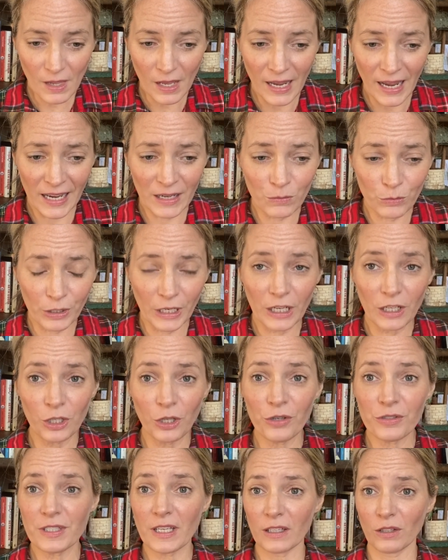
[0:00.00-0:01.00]
And when I
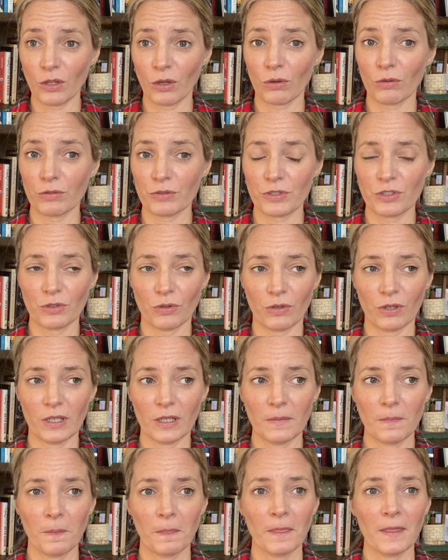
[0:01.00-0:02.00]
closed that local
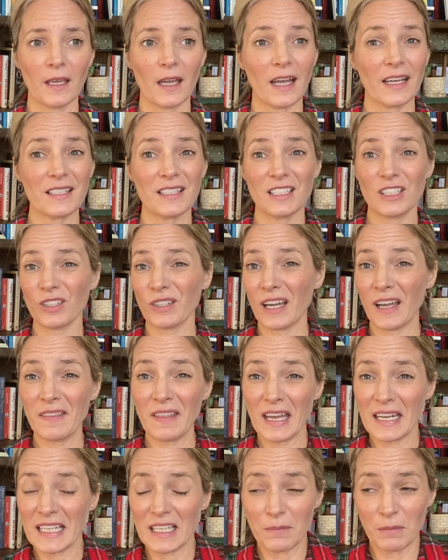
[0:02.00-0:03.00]
store, I still have
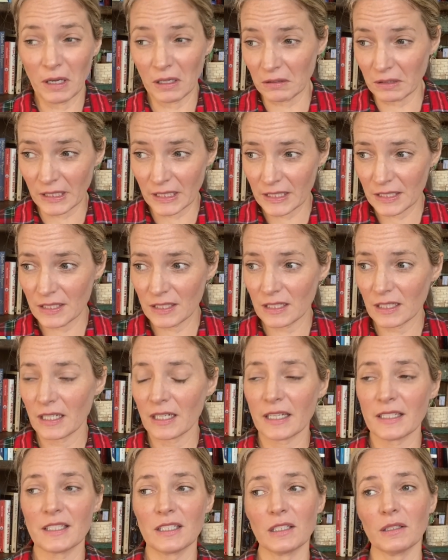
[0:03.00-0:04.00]
that email list and
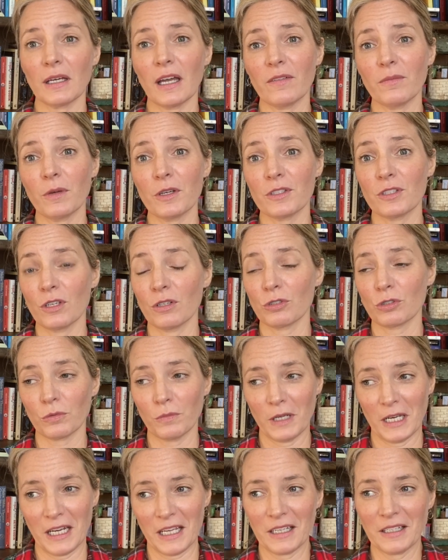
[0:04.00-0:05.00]
I still have my social
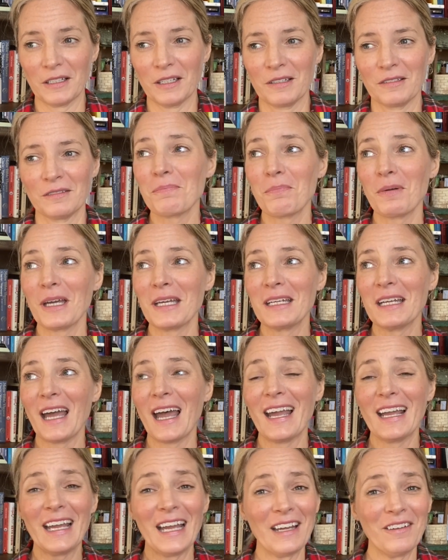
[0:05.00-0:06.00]
media, but
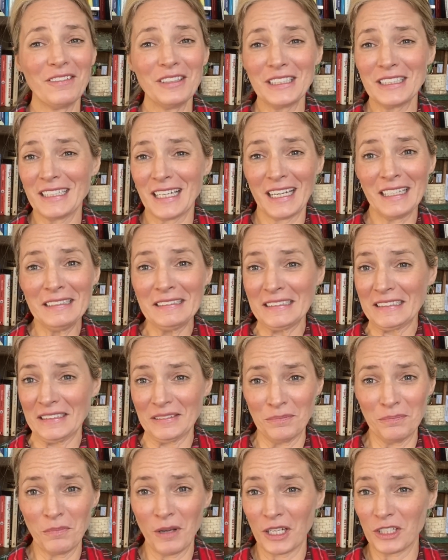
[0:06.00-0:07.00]
I haven't done
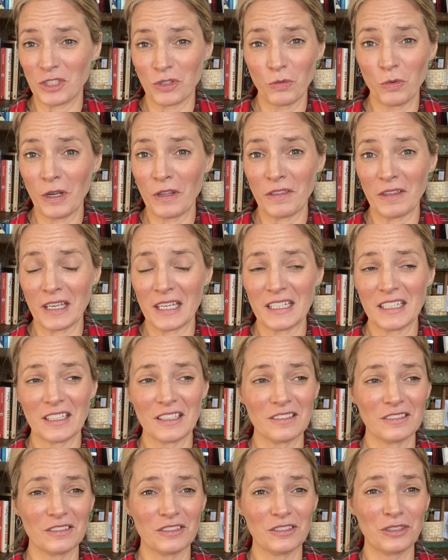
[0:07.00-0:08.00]
much with it
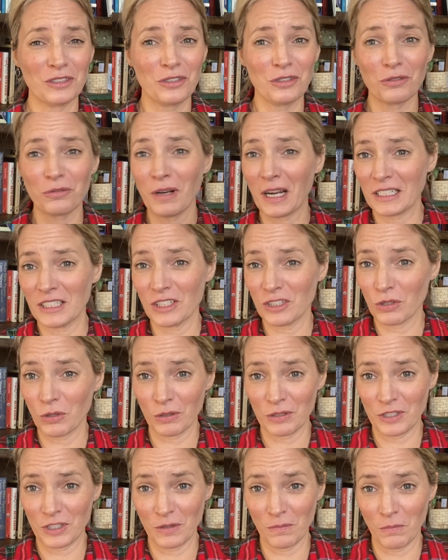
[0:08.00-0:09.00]
directed
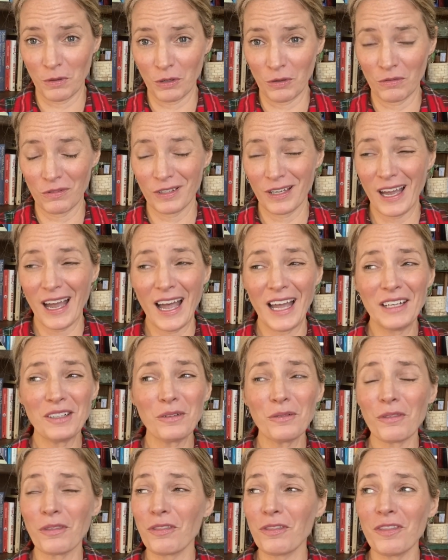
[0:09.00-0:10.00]
towards the booth. I
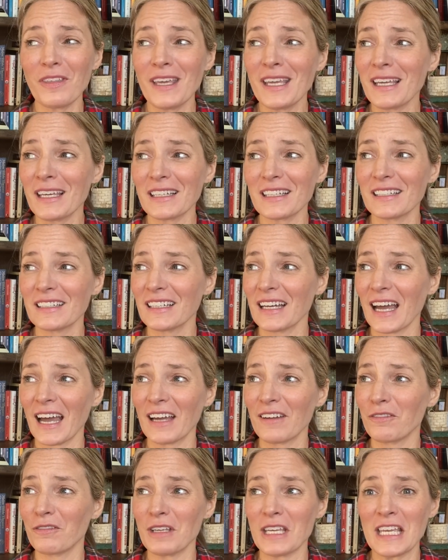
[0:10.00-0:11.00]
don't think
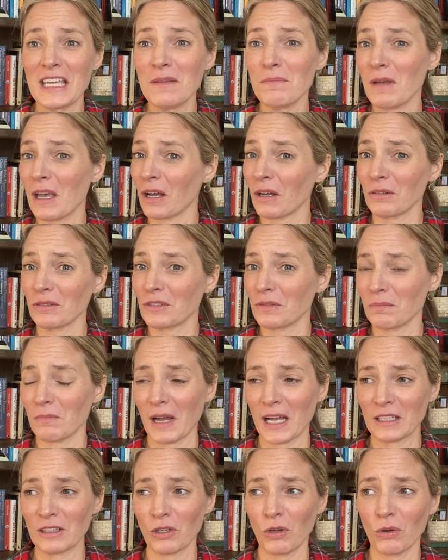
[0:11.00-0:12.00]
I've emailed
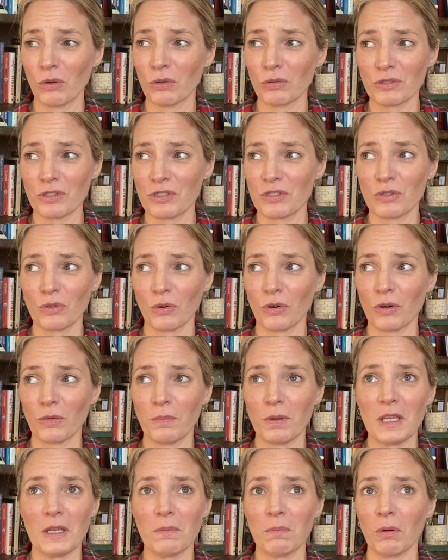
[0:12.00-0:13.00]
my local store
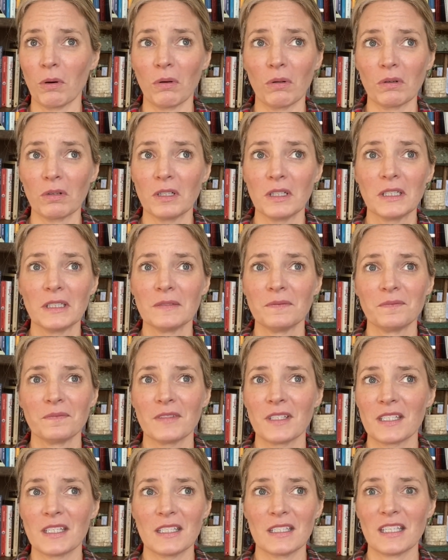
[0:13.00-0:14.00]
people
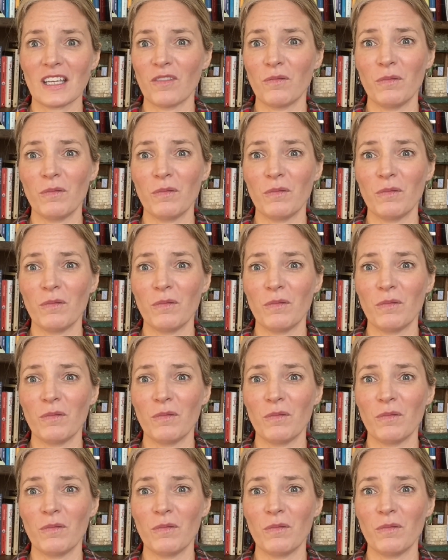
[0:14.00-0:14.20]
since I've